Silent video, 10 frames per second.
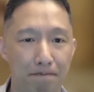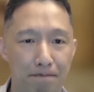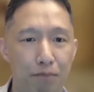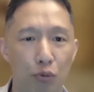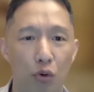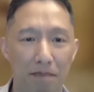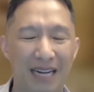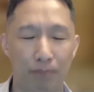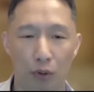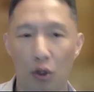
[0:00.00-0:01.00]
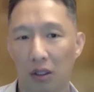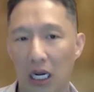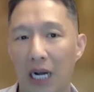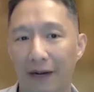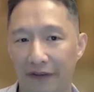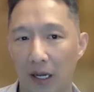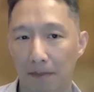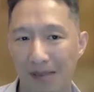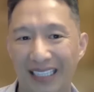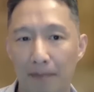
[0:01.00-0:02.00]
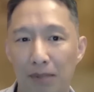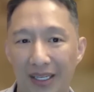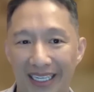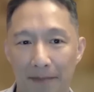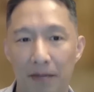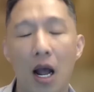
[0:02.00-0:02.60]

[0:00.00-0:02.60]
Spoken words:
a big bull of platinum and palladium.